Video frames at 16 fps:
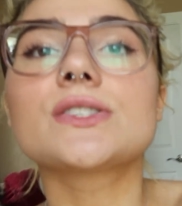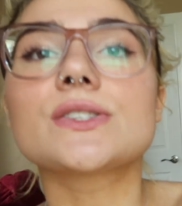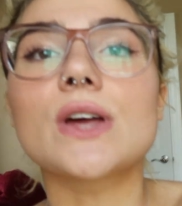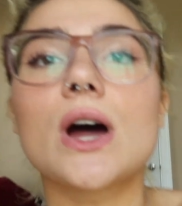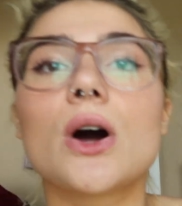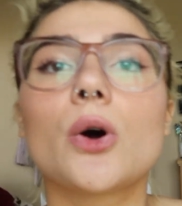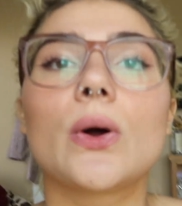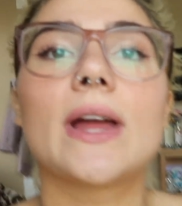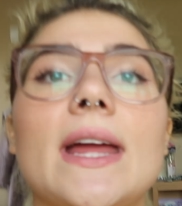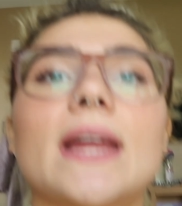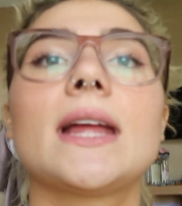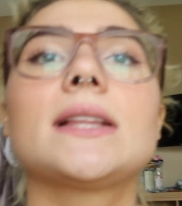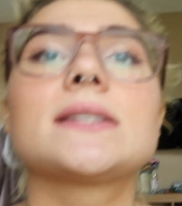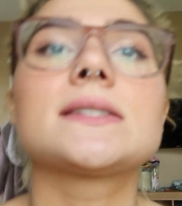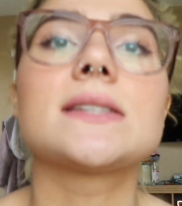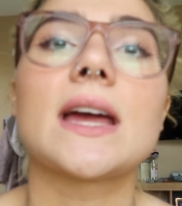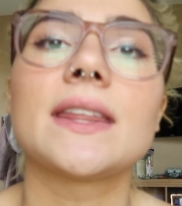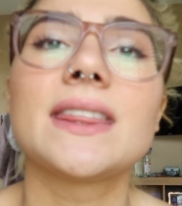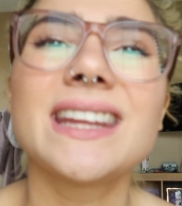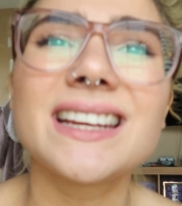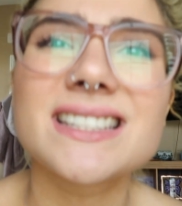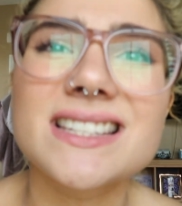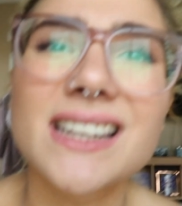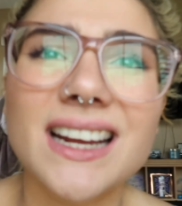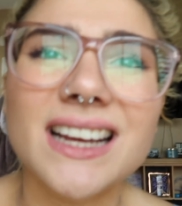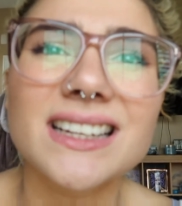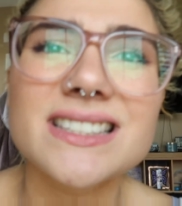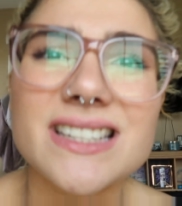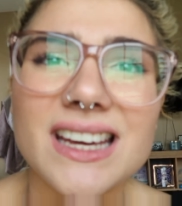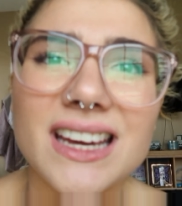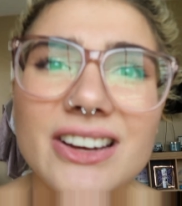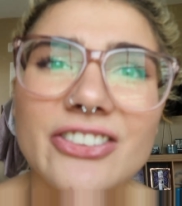So it's, I think it's the
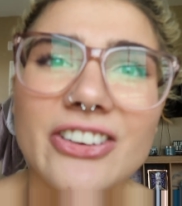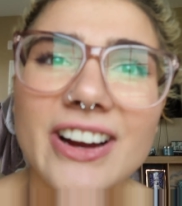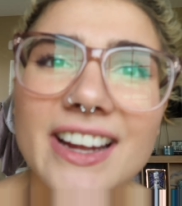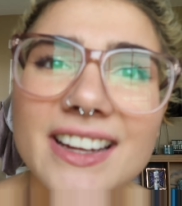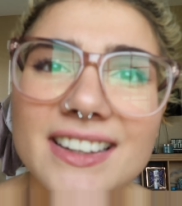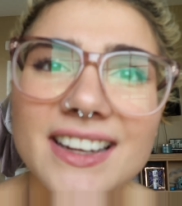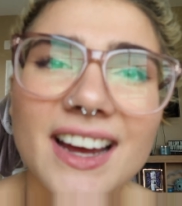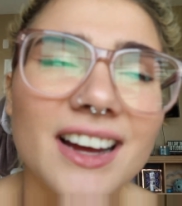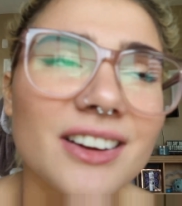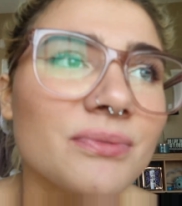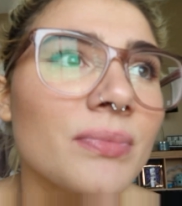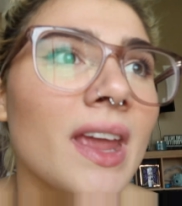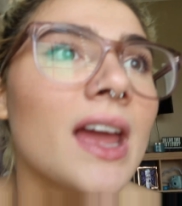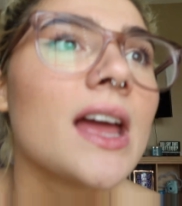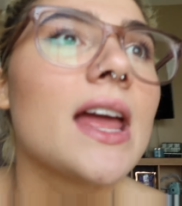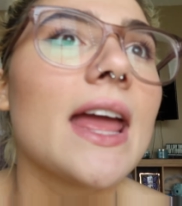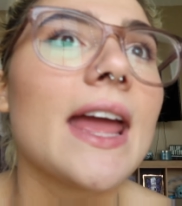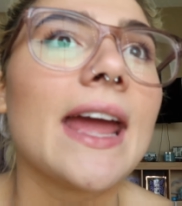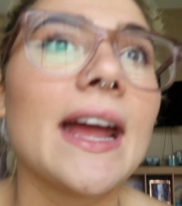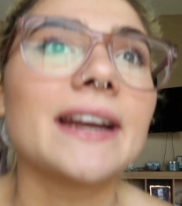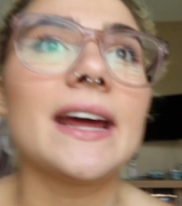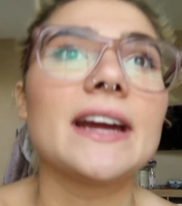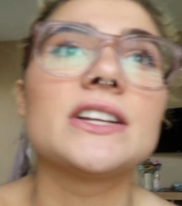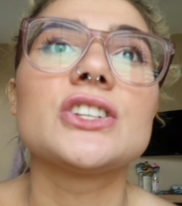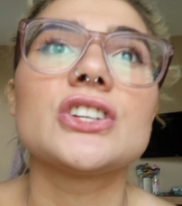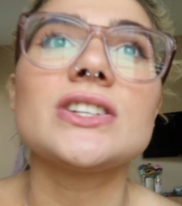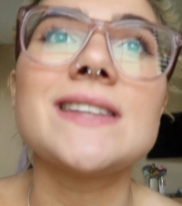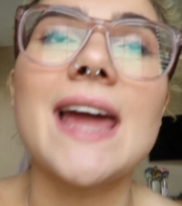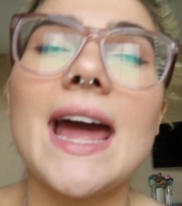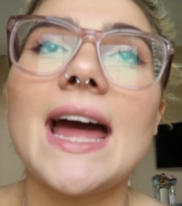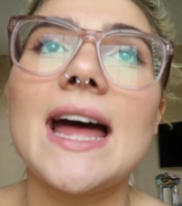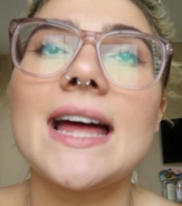next day, right? Yeah. And I just
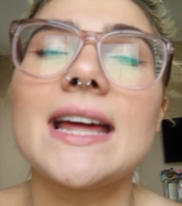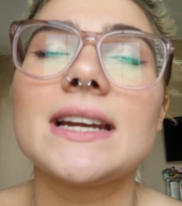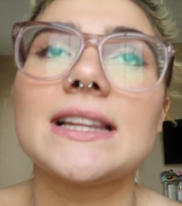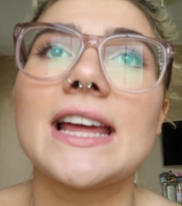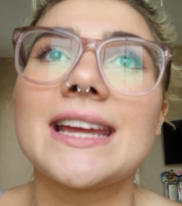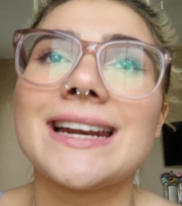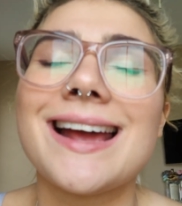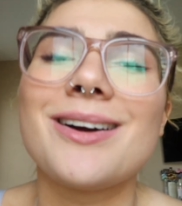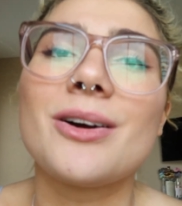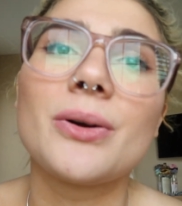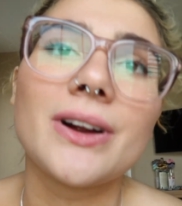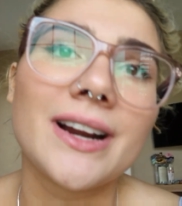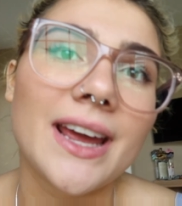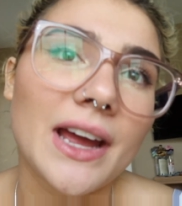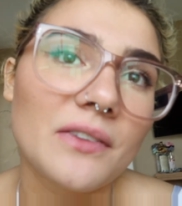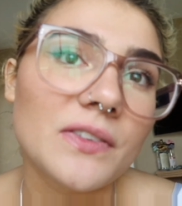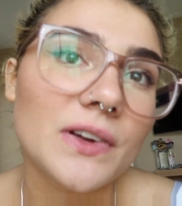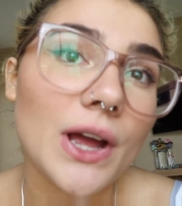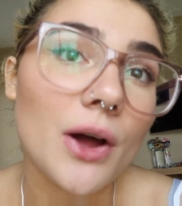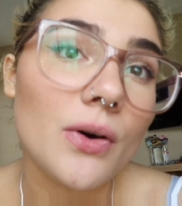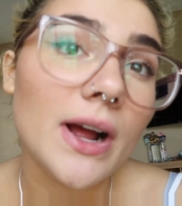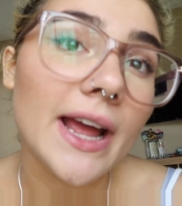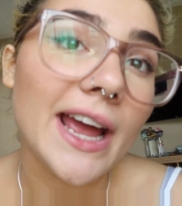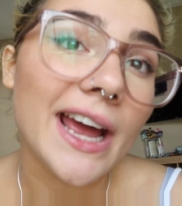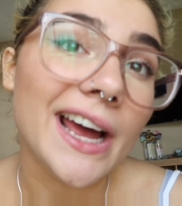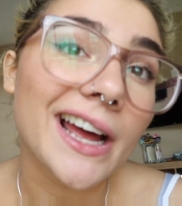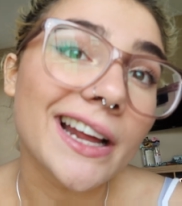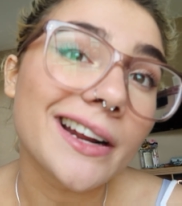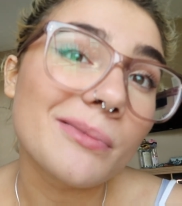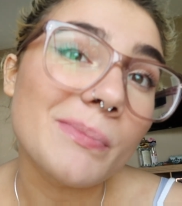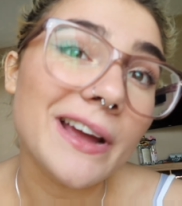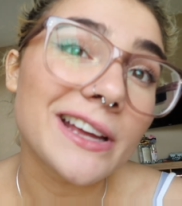had, like an hour and a half ago, I
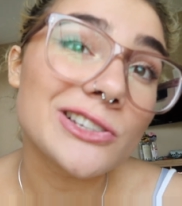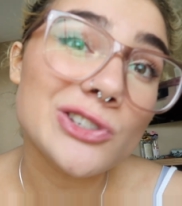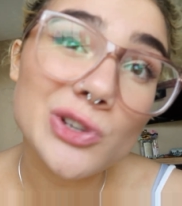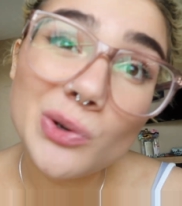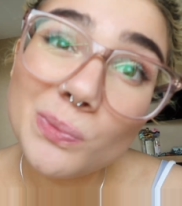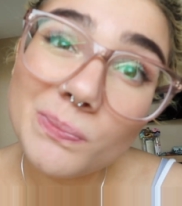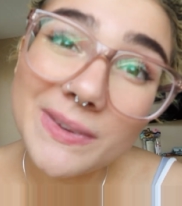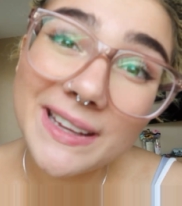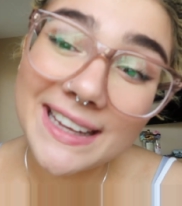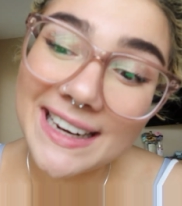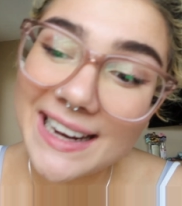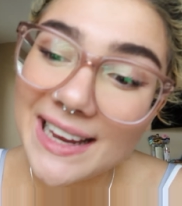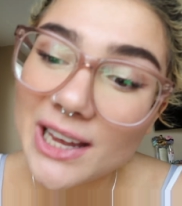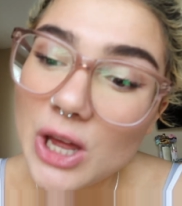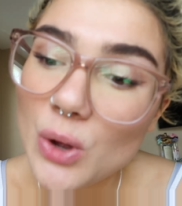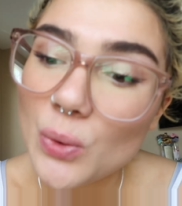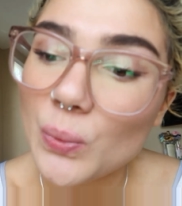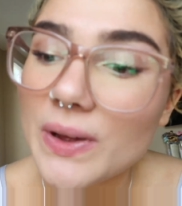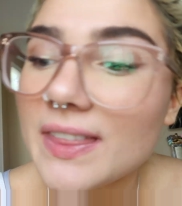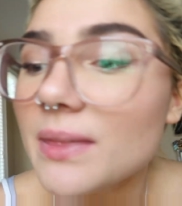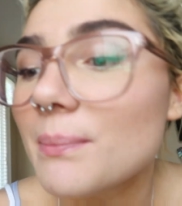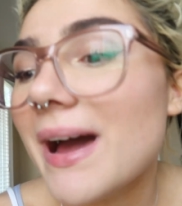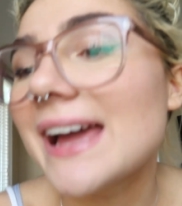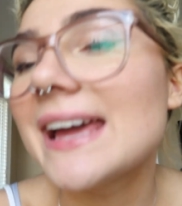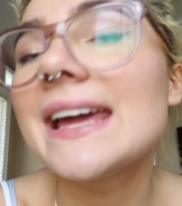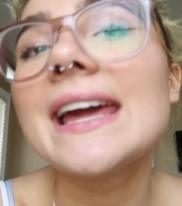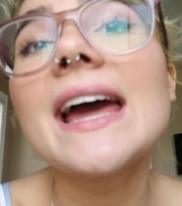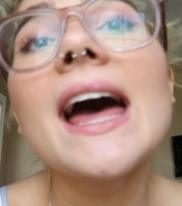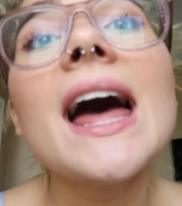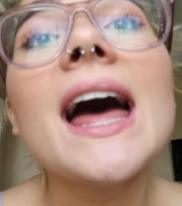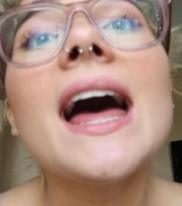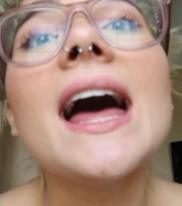had my Zoom meeting with
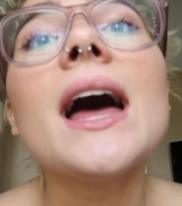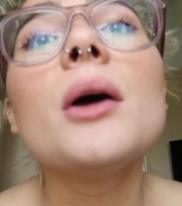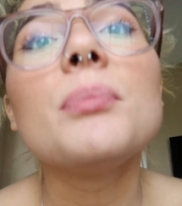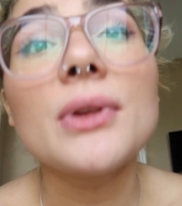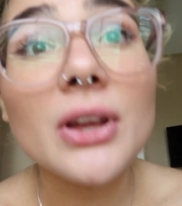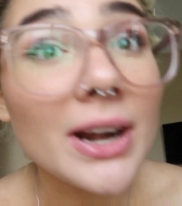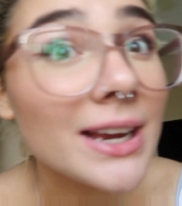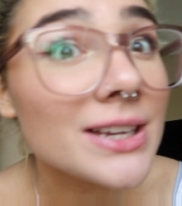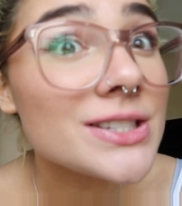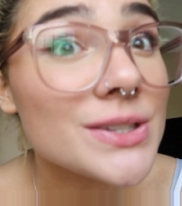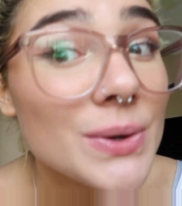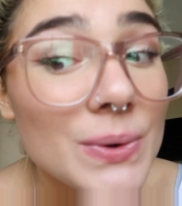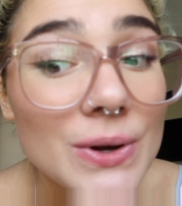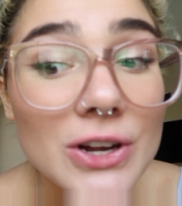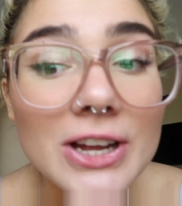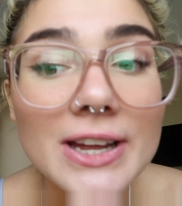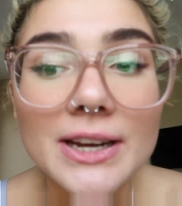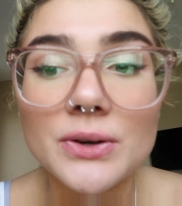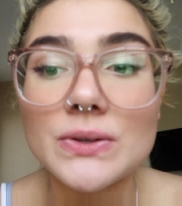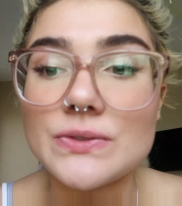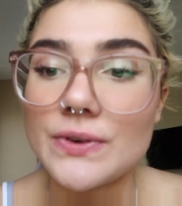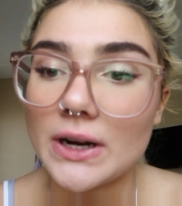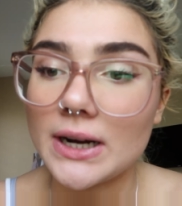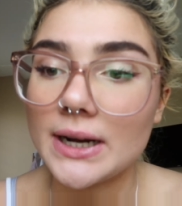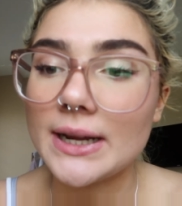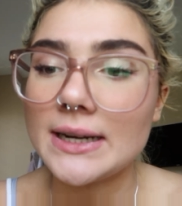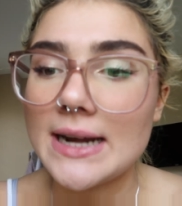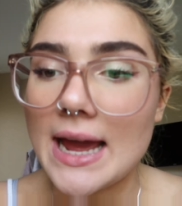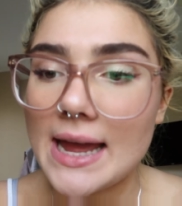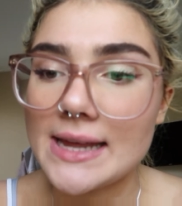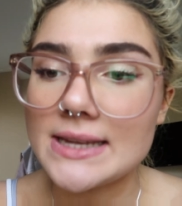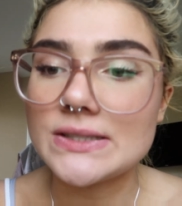my beauty school and it was very
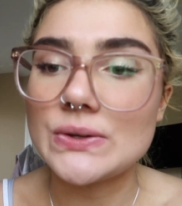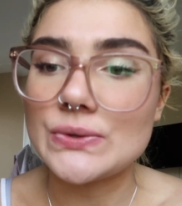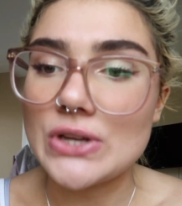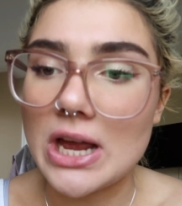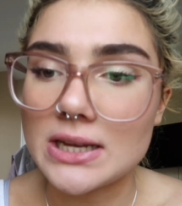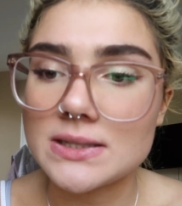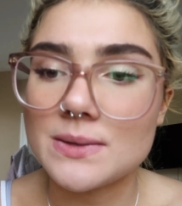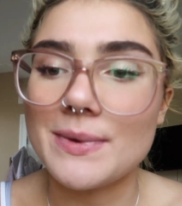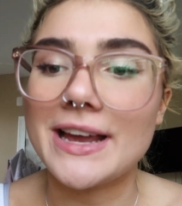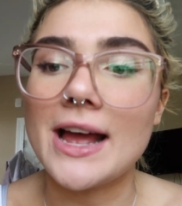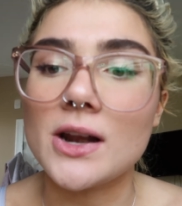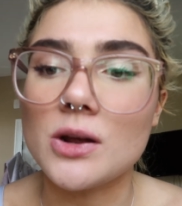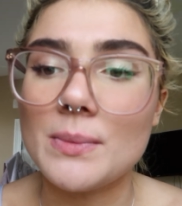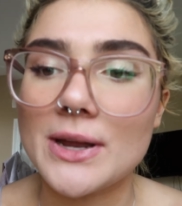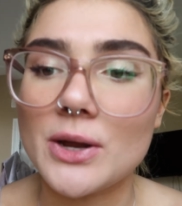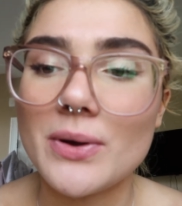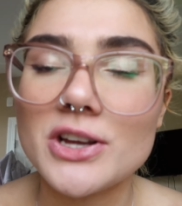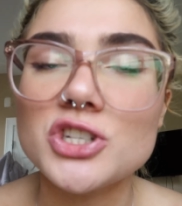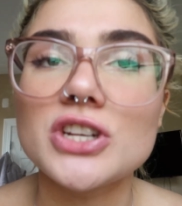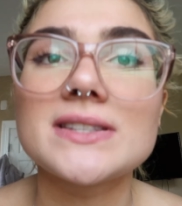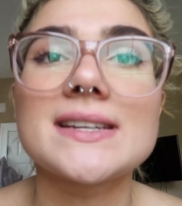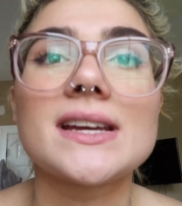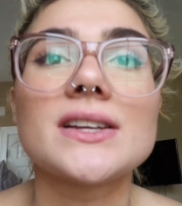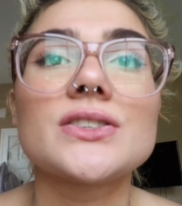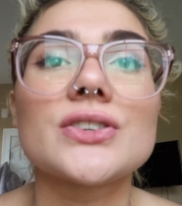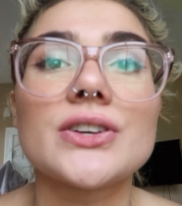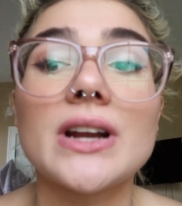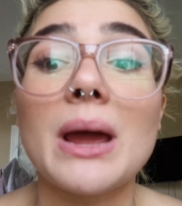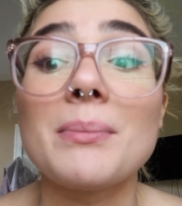nice. It was awesome. I got all my questions answered.